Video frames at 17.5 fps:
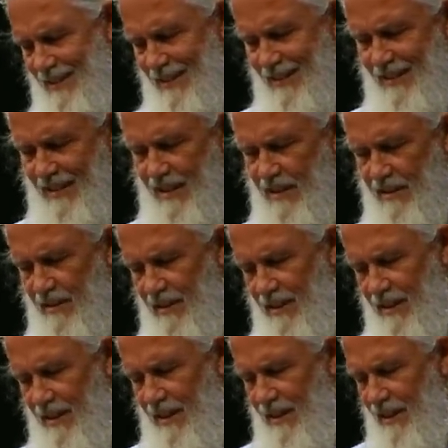And then,
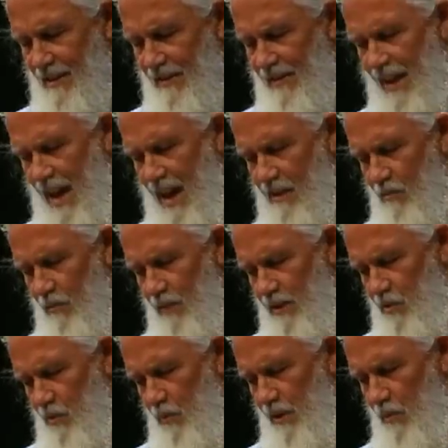that
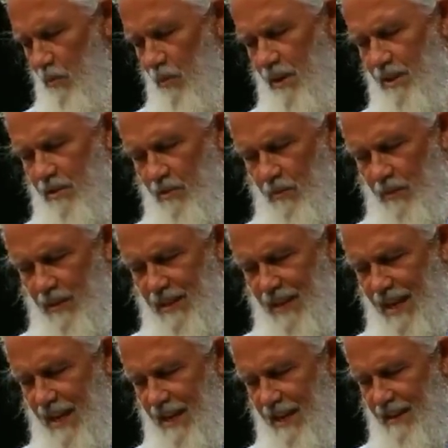which we want to
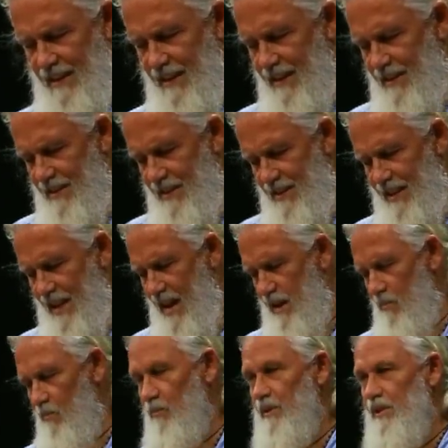attain is
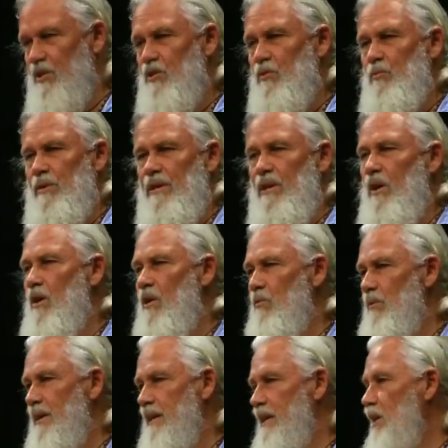that which we
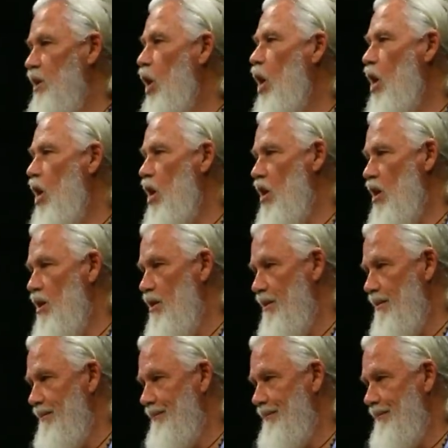already are.